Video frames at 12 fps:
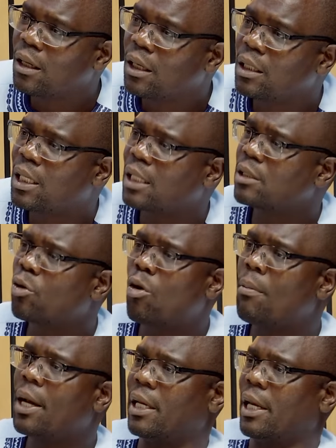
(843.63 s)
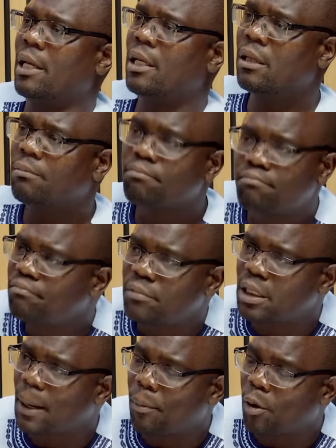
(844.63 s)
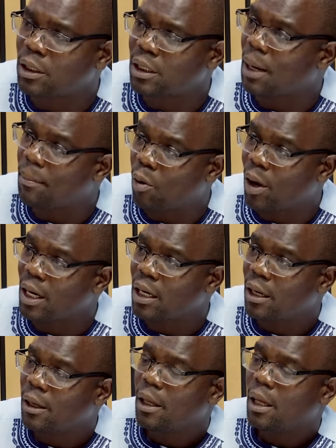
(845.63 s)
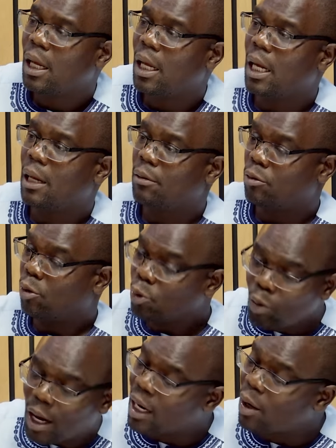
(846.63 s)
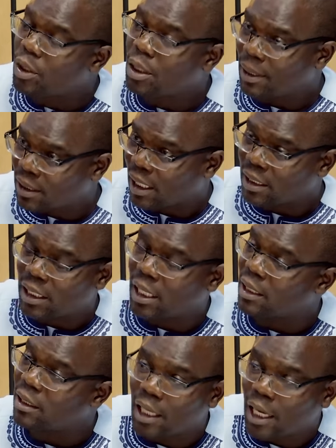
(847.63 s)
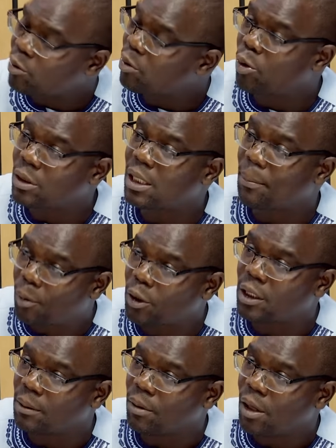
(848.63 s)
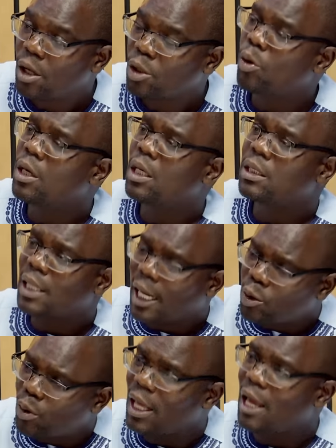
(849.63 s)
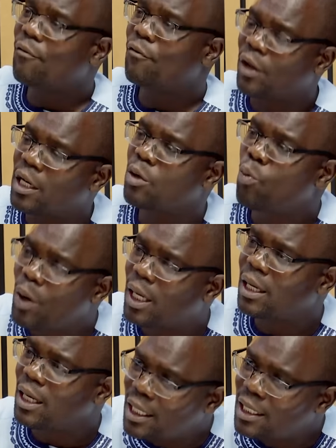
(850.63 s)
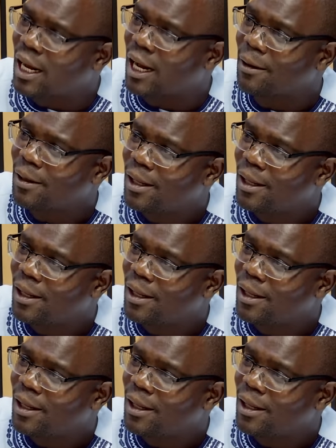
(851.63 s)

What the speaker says: He doesn't command any support, number one. Those who are around him, as I said, they actually don't support him. So, he is actually a very weak leader.